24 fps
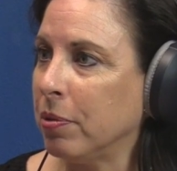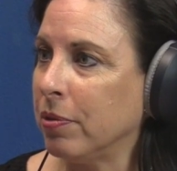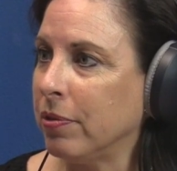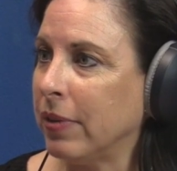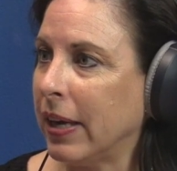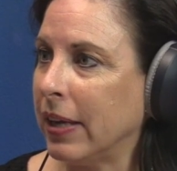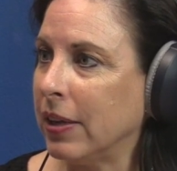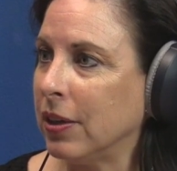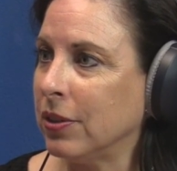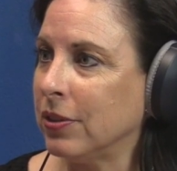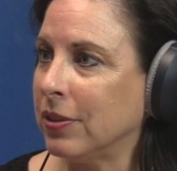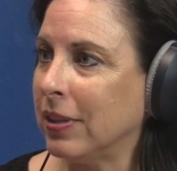
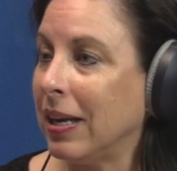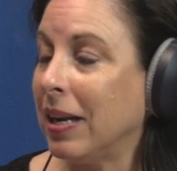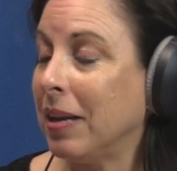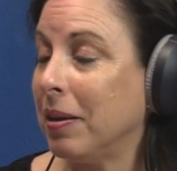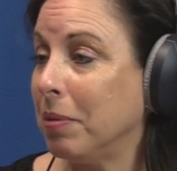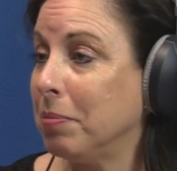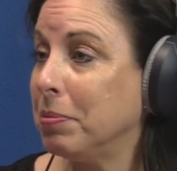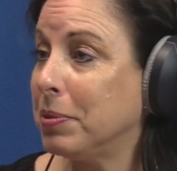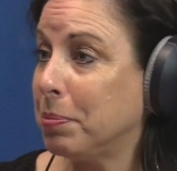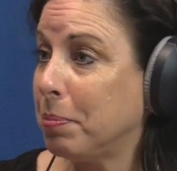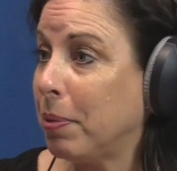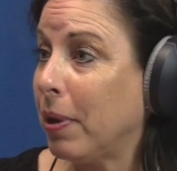providers, and
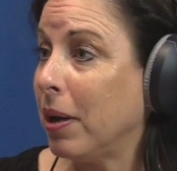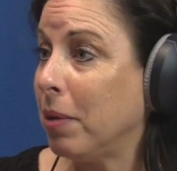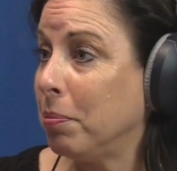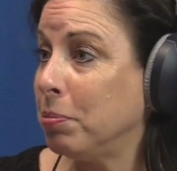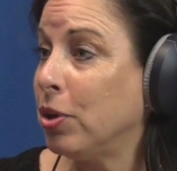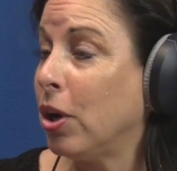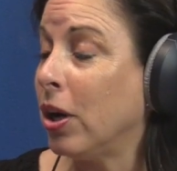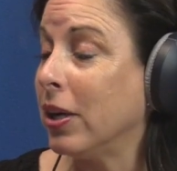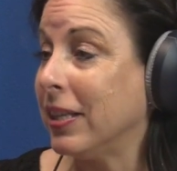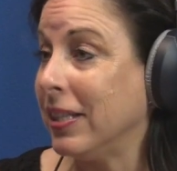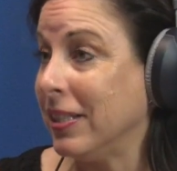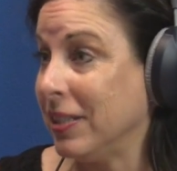I'm
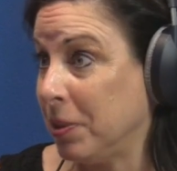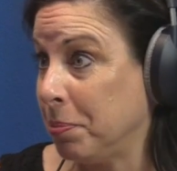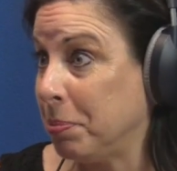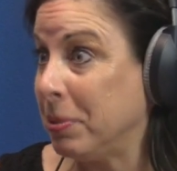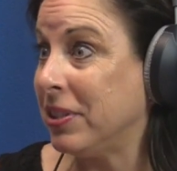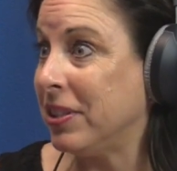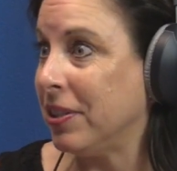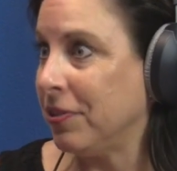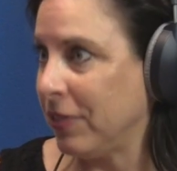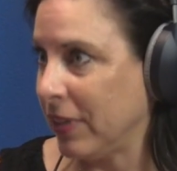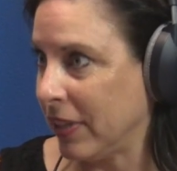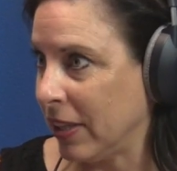talking
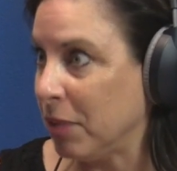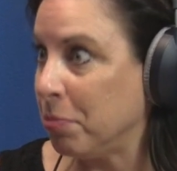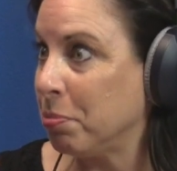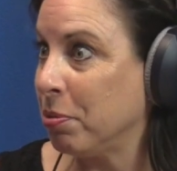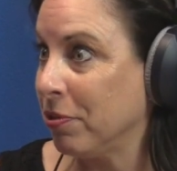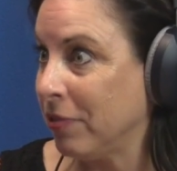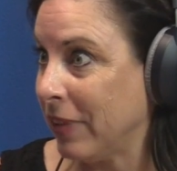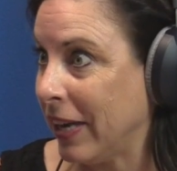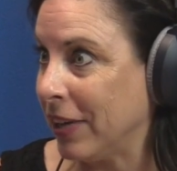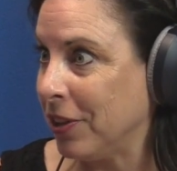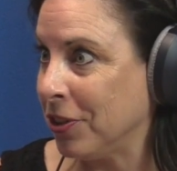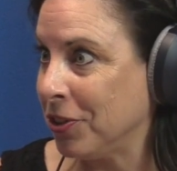specifically
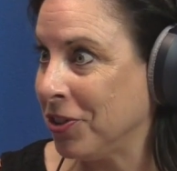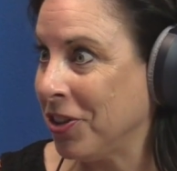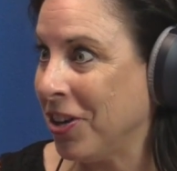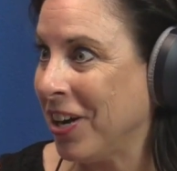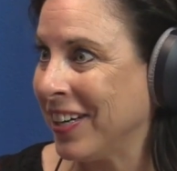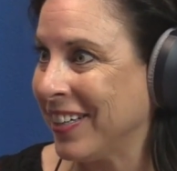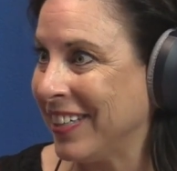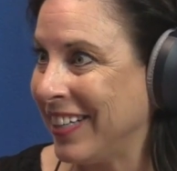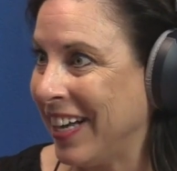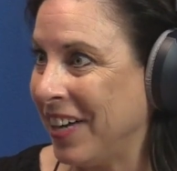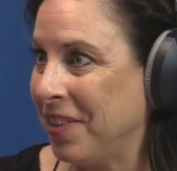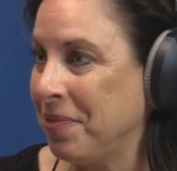provider talk
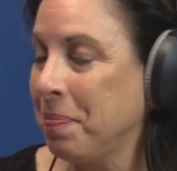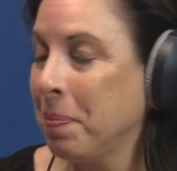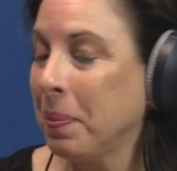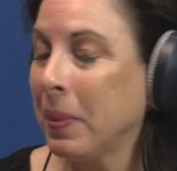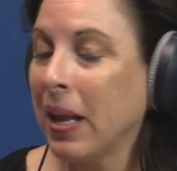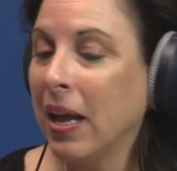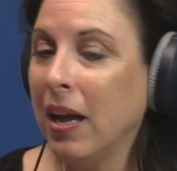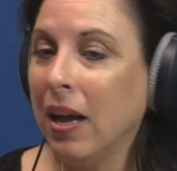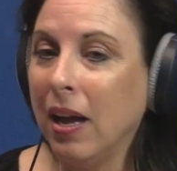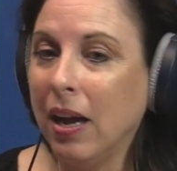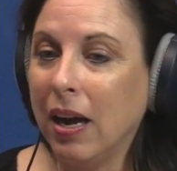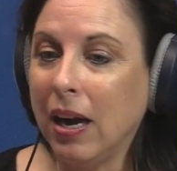now.
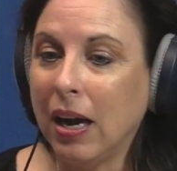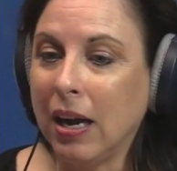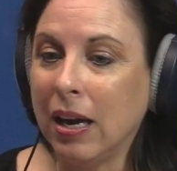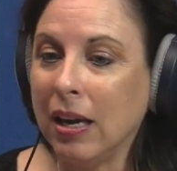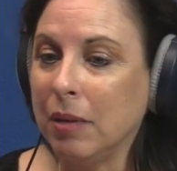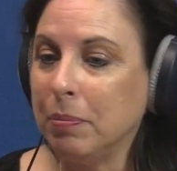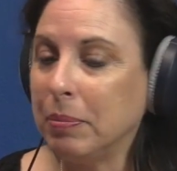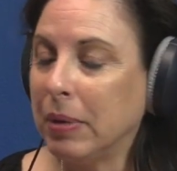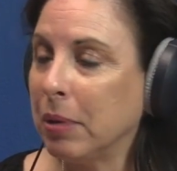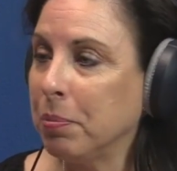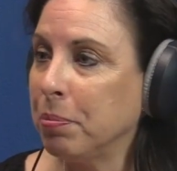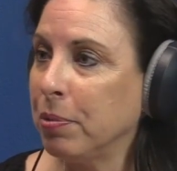
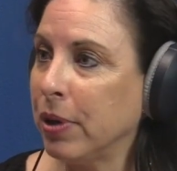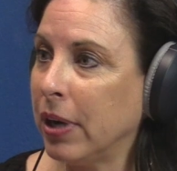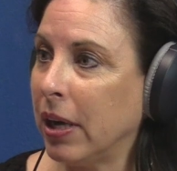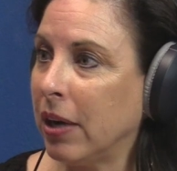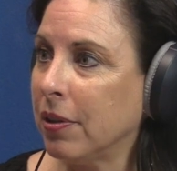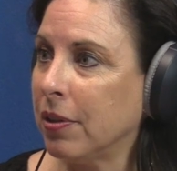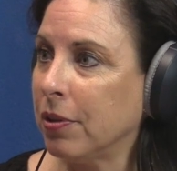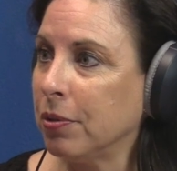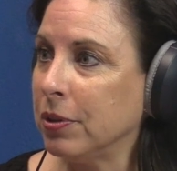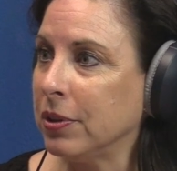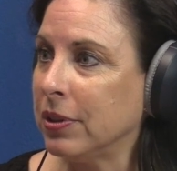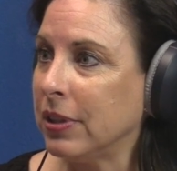Our
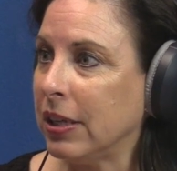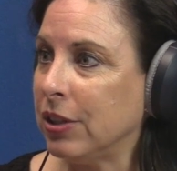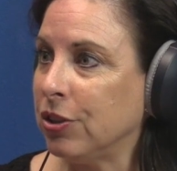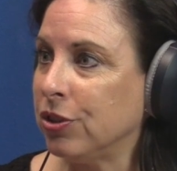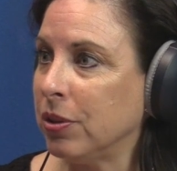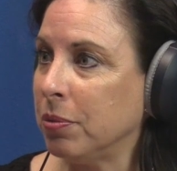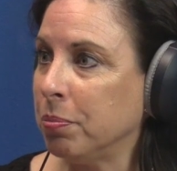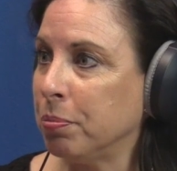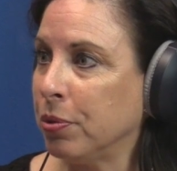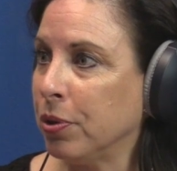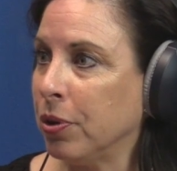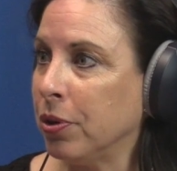
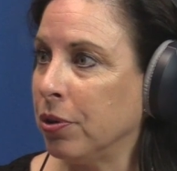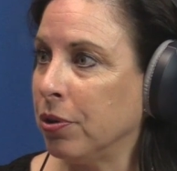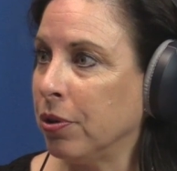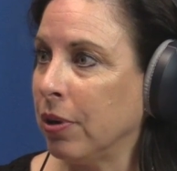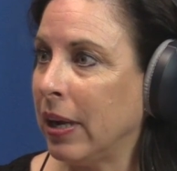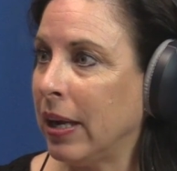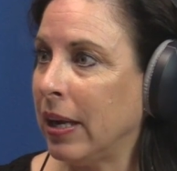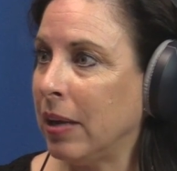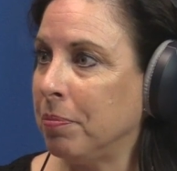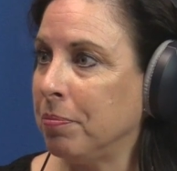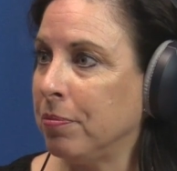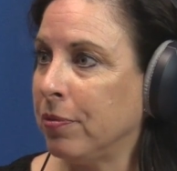pre-authorization
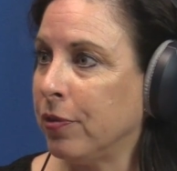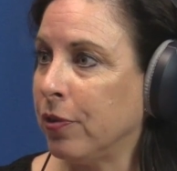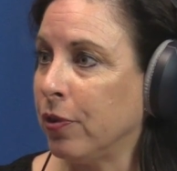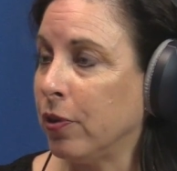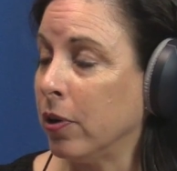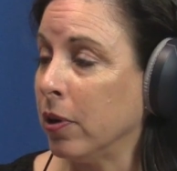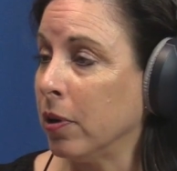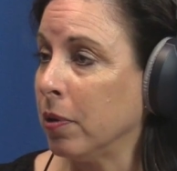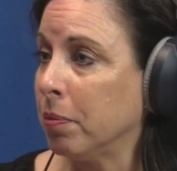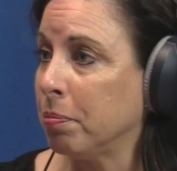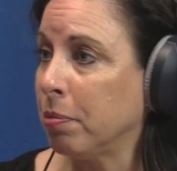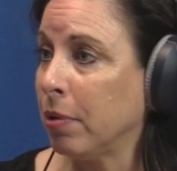program
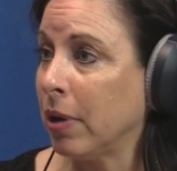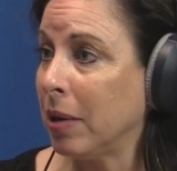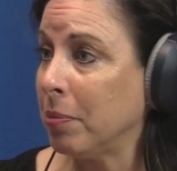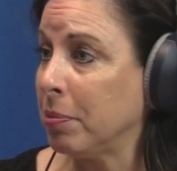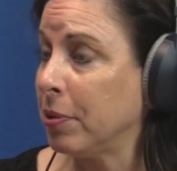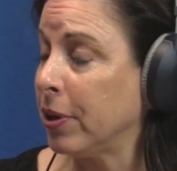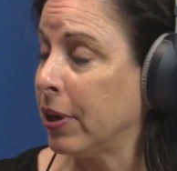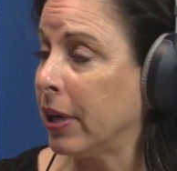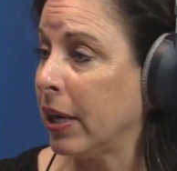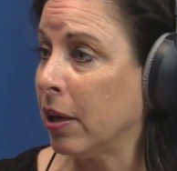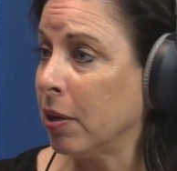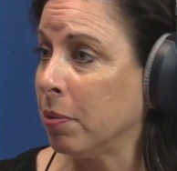for
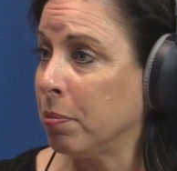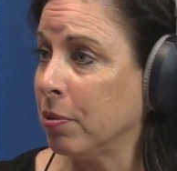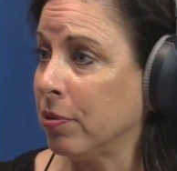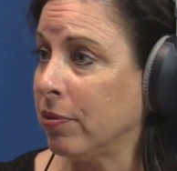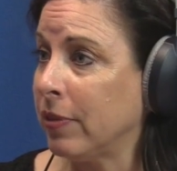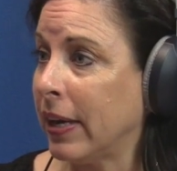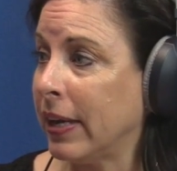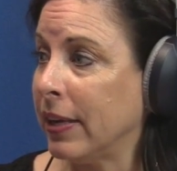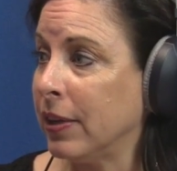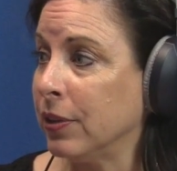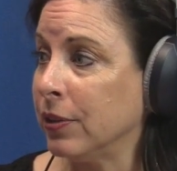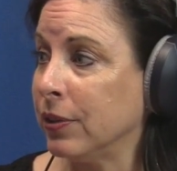primary care
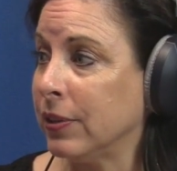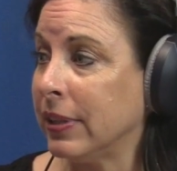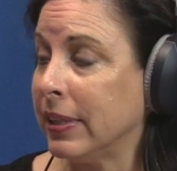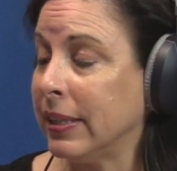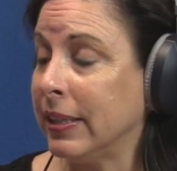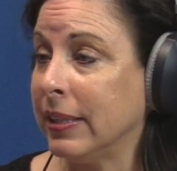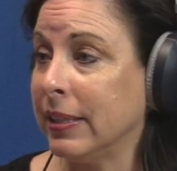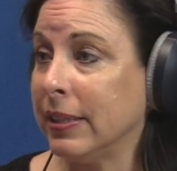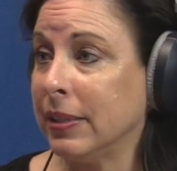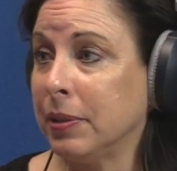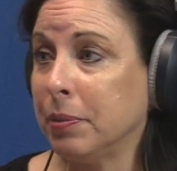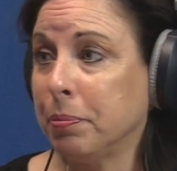providers
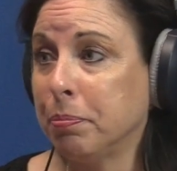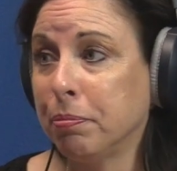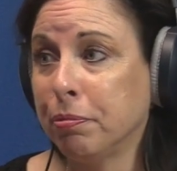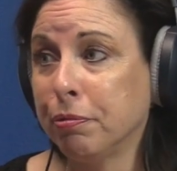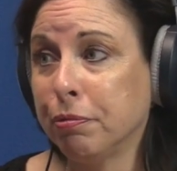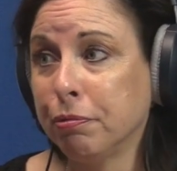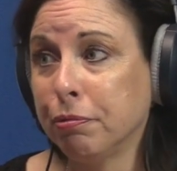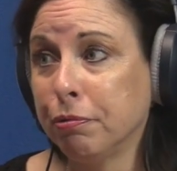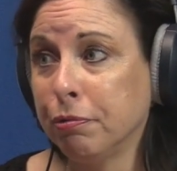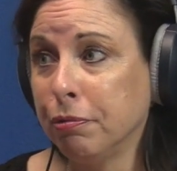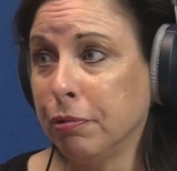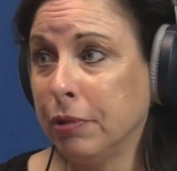is
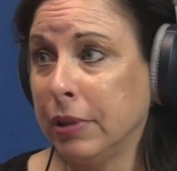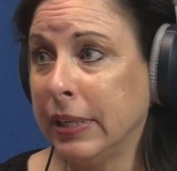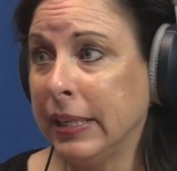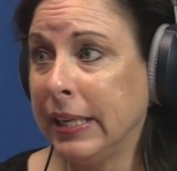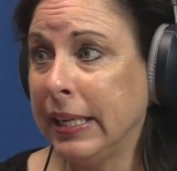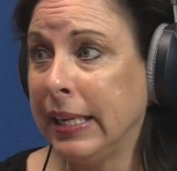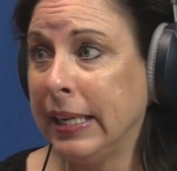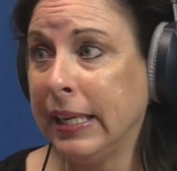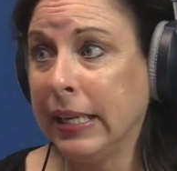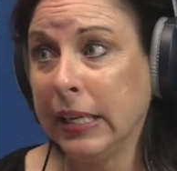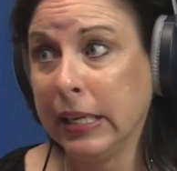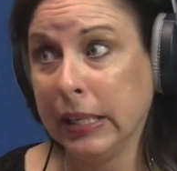
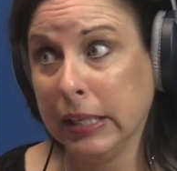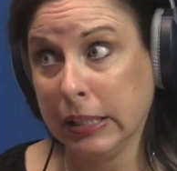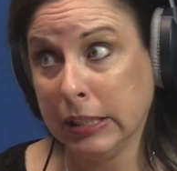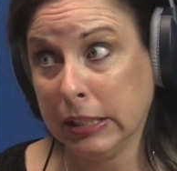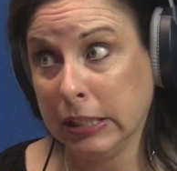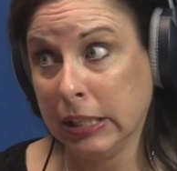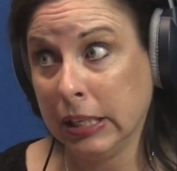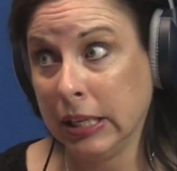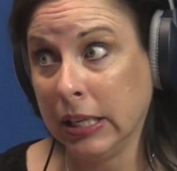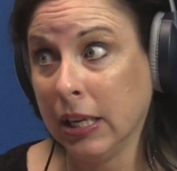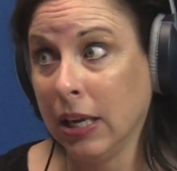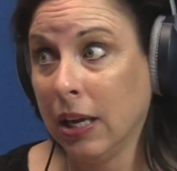pretty
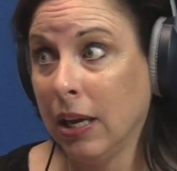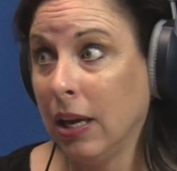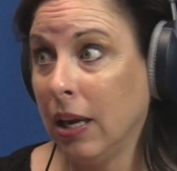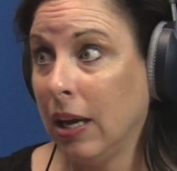easy.